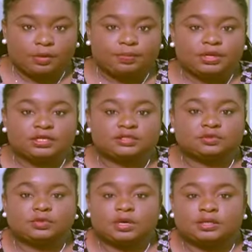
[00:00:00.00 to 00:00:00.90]

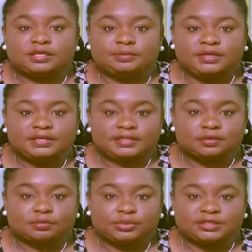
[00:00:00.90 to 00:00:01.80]
Police were on the beat
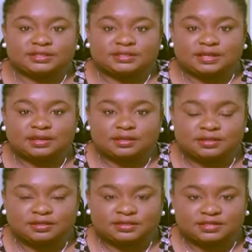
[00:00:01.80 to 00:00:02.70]
in Brittons
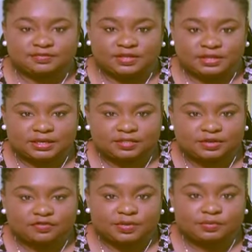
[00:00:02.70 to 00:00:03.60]
Hill this evening.
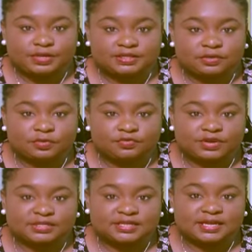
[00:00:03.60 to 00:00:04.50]
They've been meeting with
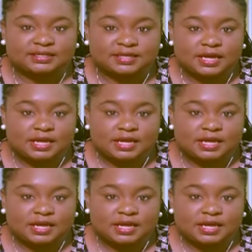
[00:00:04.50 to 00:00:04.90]
residents